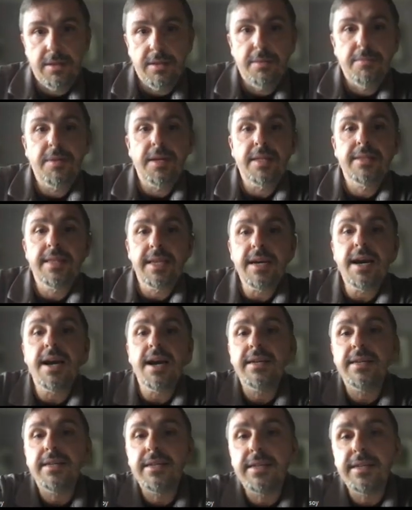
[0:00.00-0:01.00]
But there
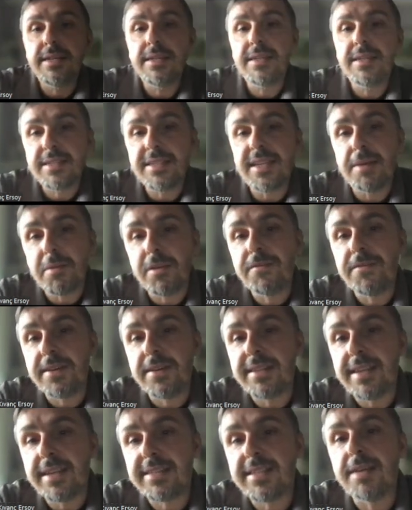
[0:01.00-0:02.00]
are some
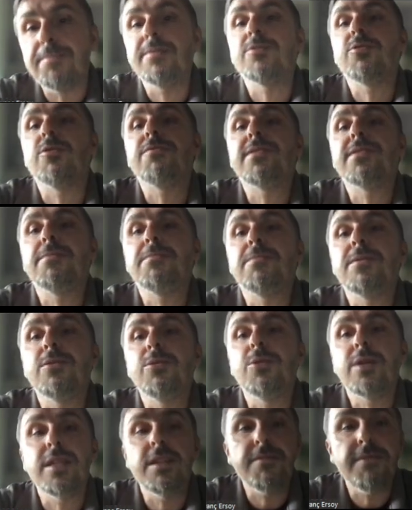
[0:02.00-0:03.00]
infinite examples of simple
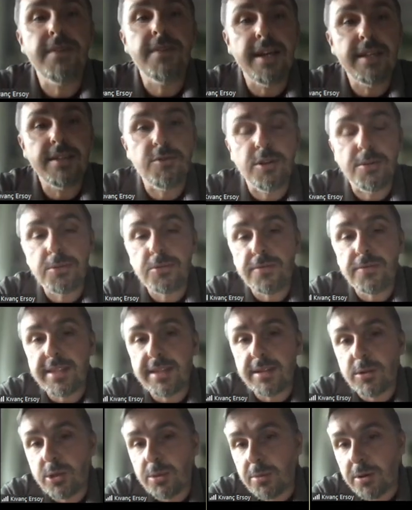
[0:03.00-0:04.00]
locally finite groups with
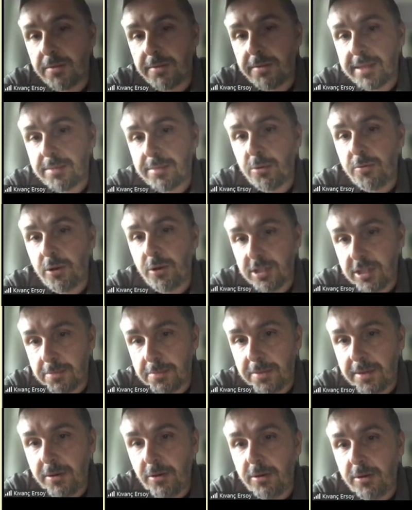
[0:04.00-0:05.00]
an automorphism of order
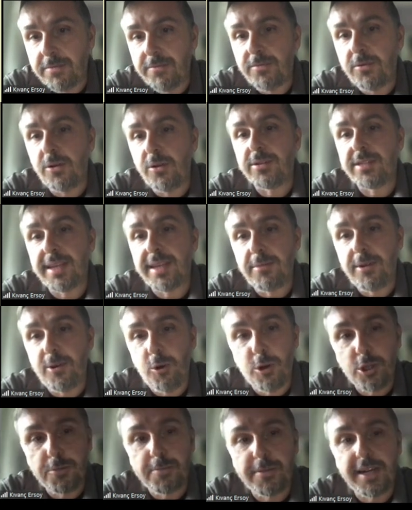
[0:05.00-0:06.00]
P for some
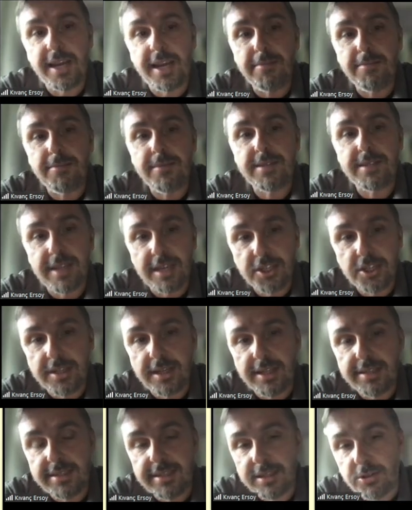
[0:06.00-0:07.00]
odd prime such
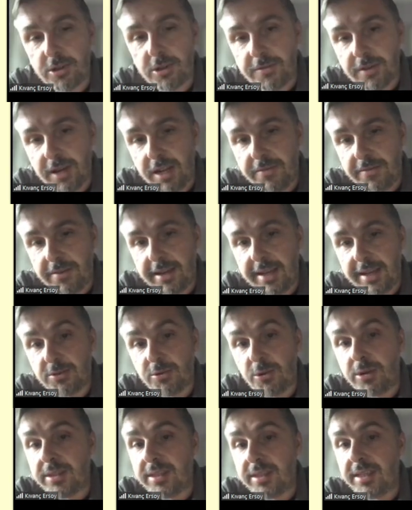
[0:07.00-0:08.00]
that Cg of alpha
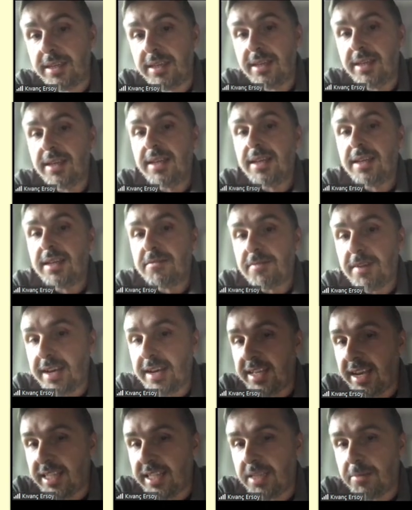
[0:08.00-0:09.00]
has only
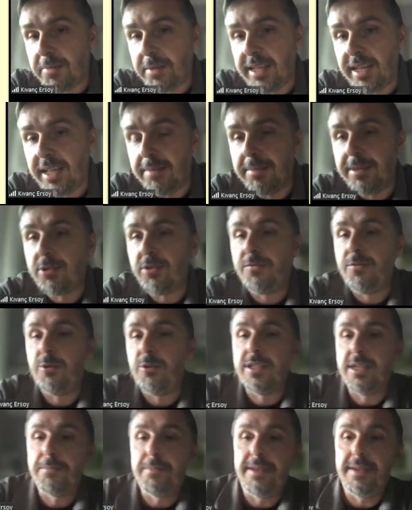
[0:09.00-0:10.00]
finitely many elements of
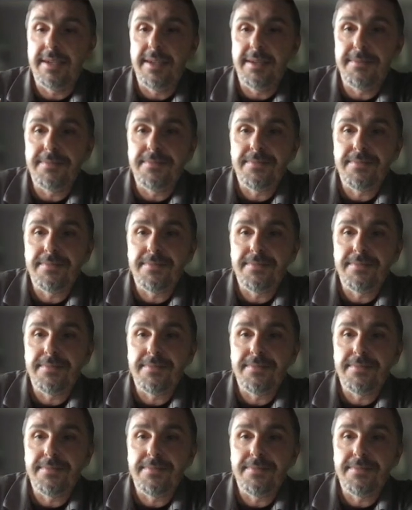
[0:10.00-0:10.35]
order P.